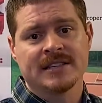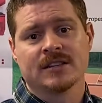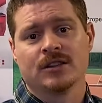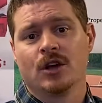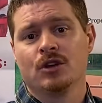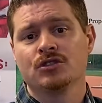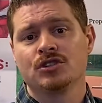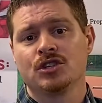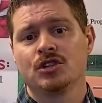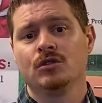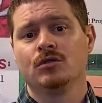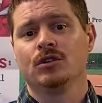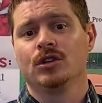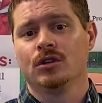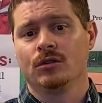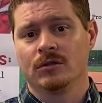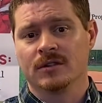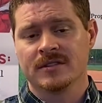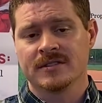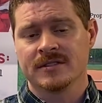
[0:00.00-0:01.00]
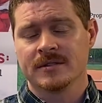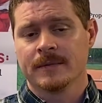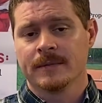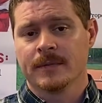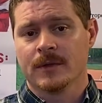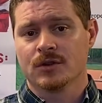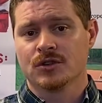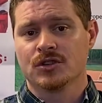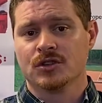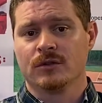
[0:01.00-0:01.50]
those 2 units,
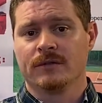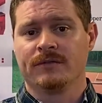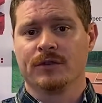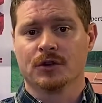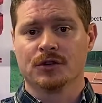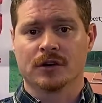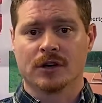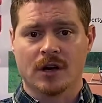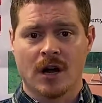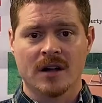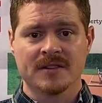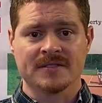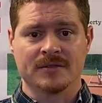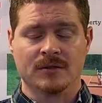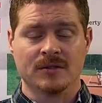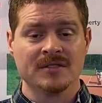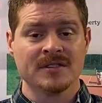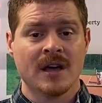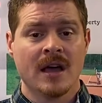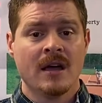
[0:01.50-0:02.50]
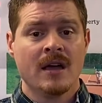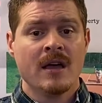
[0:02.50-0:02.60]
those 2 filter consoles,